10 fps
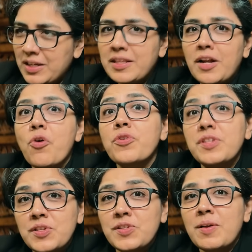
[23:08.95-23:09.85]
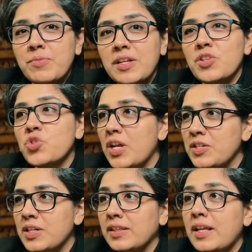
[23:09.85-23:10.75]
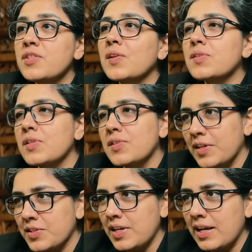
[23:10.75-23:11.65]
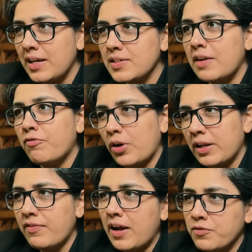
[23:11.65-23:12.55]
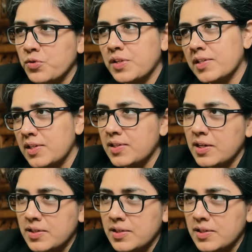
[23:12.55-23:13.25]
That, this is something is changing. Then 66 days and 45 to 66,